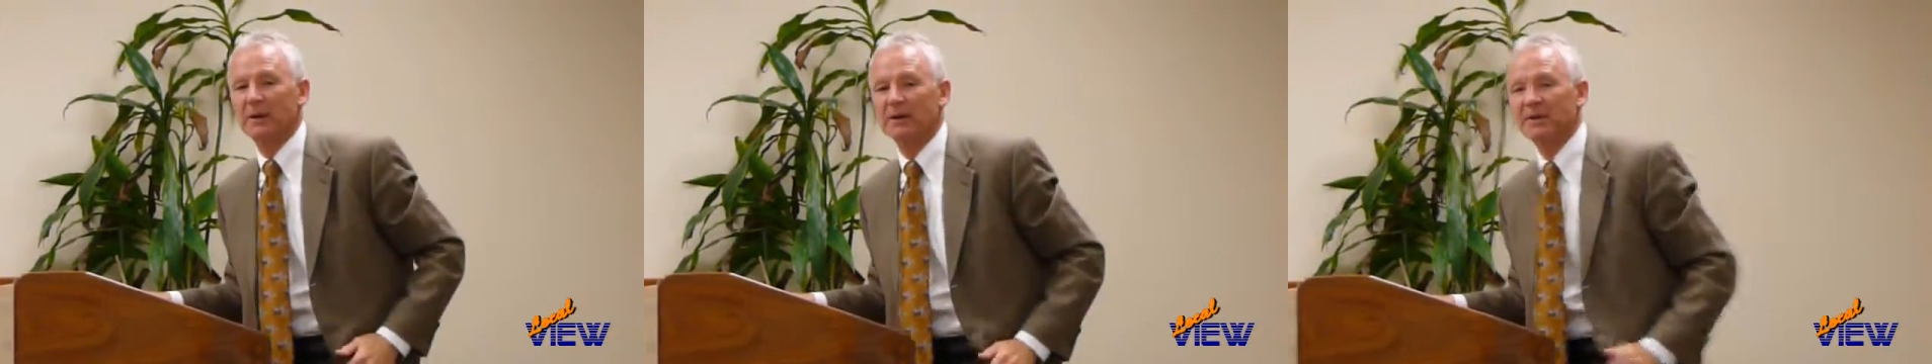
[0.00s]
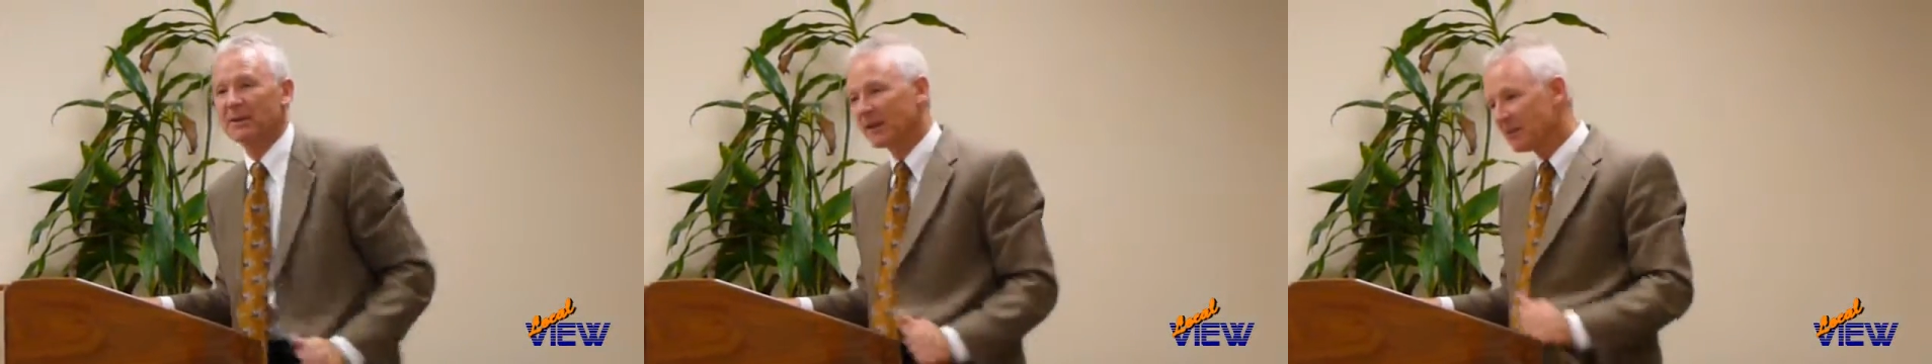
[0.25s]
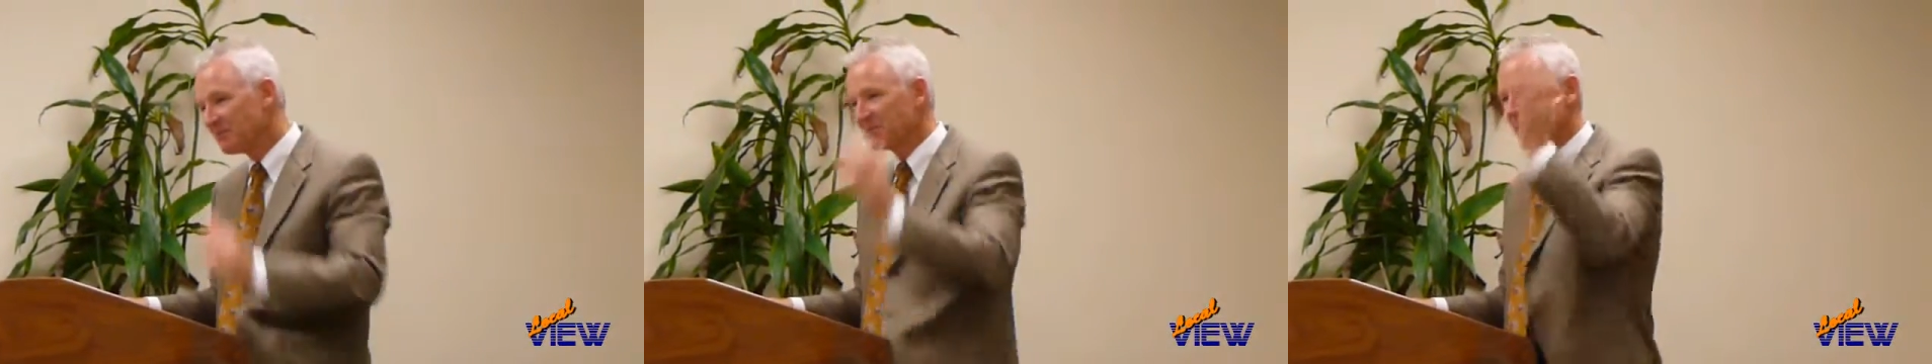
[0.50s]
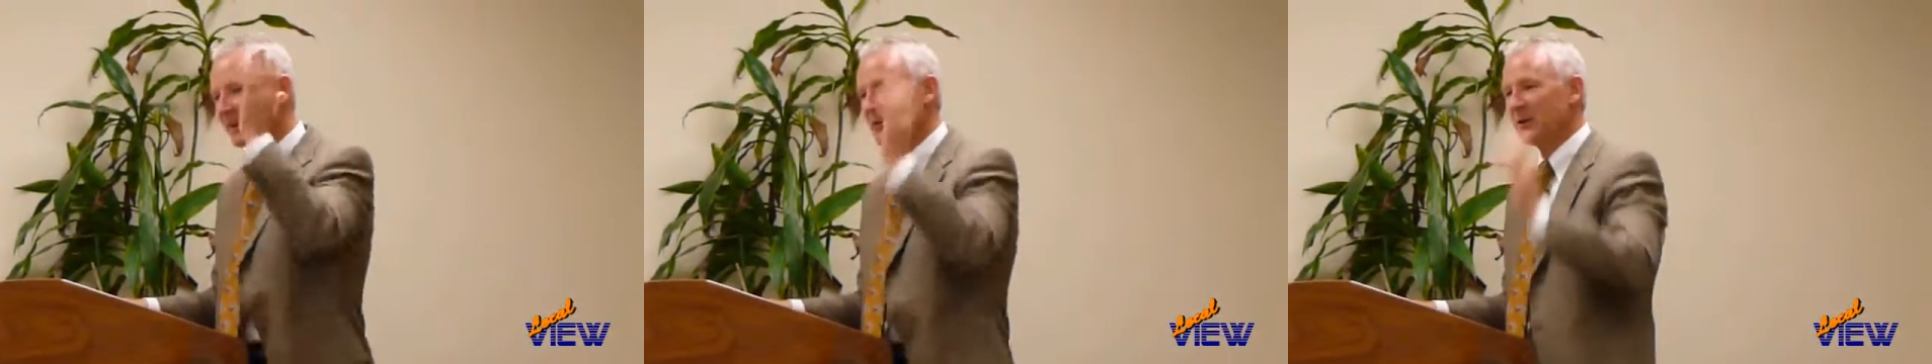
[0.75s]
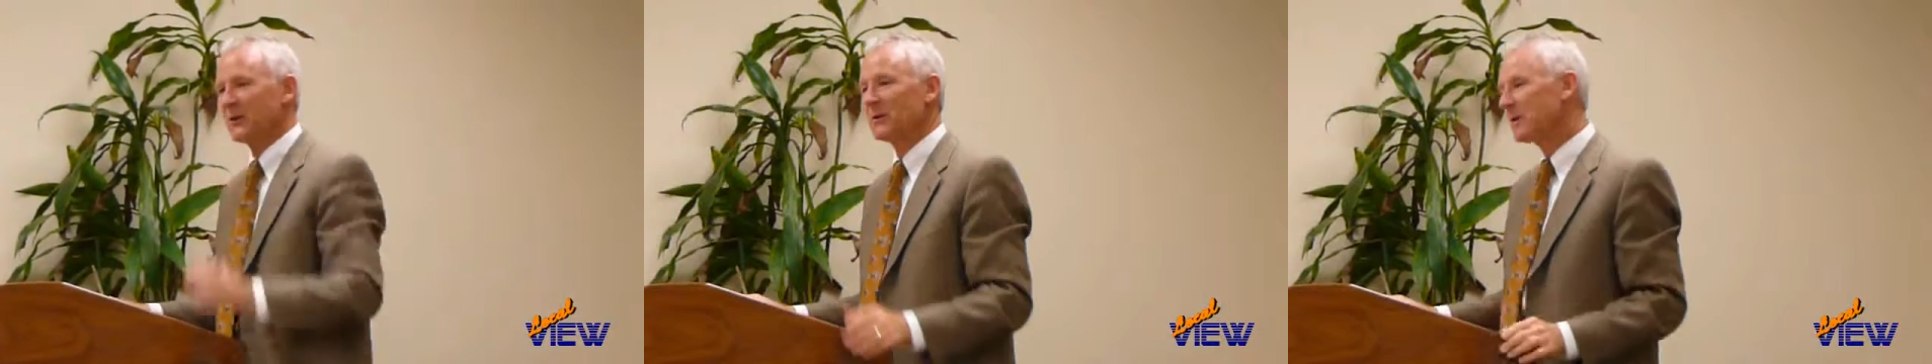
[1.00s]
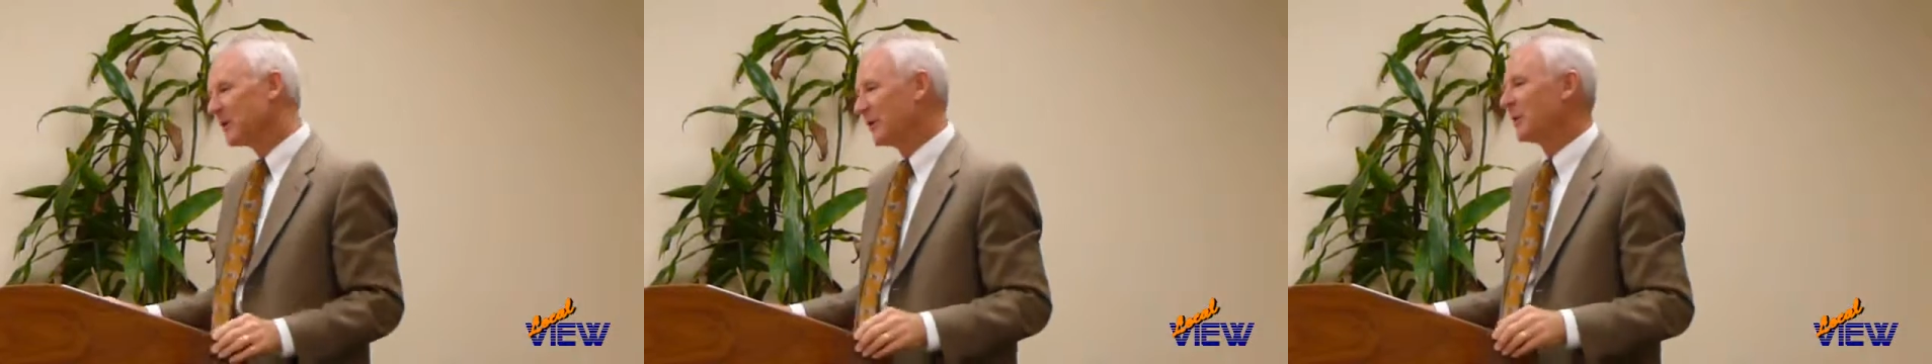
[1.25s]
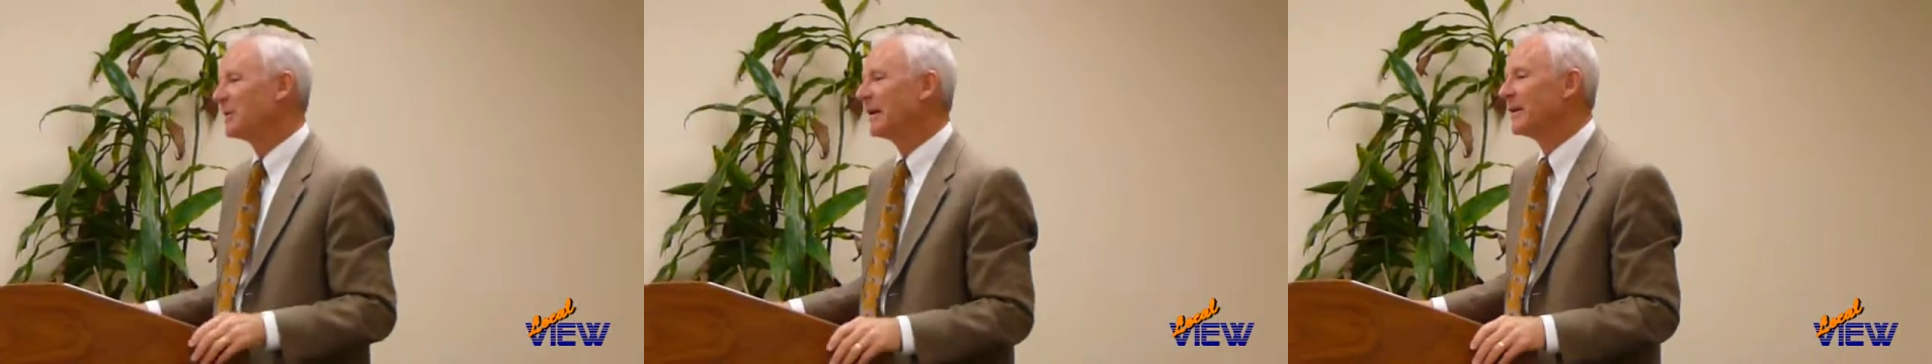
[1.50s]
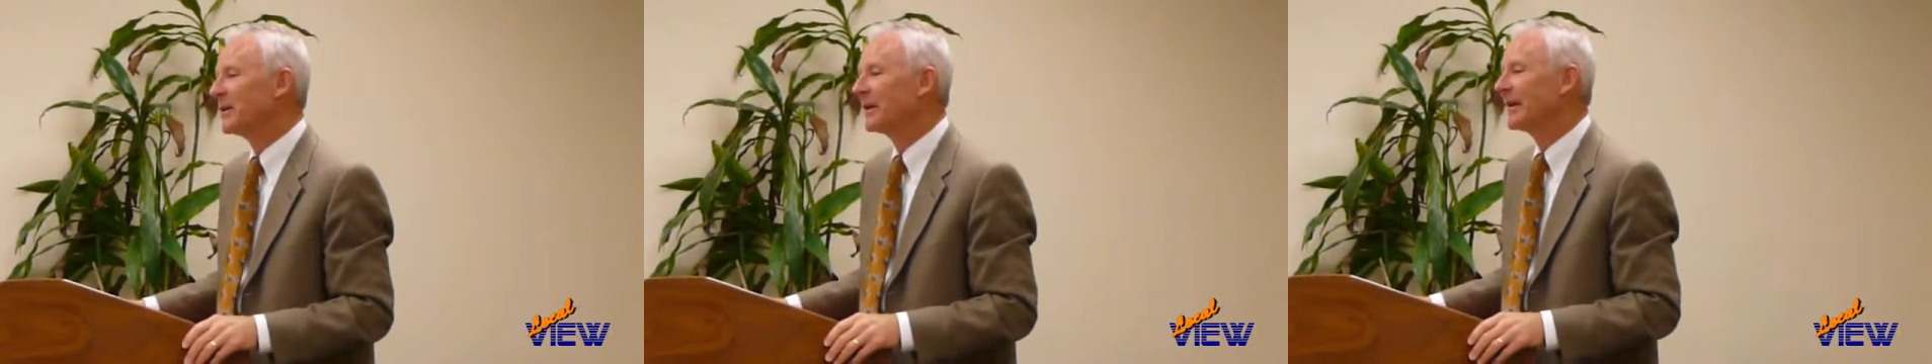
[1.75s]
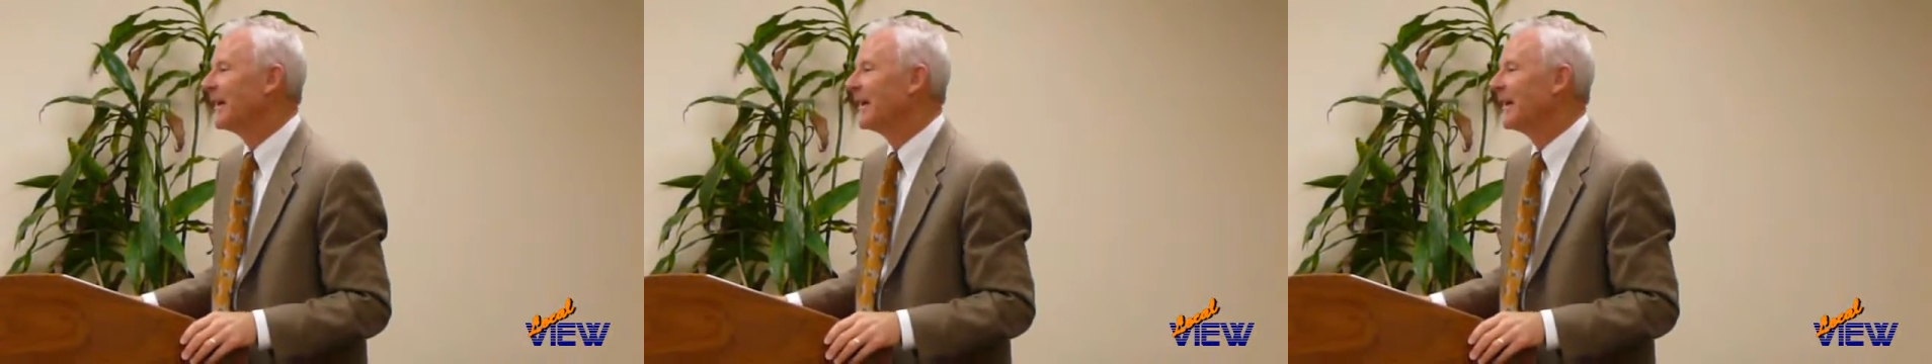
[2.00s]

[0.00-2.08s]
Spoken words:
but you wouldn't be. You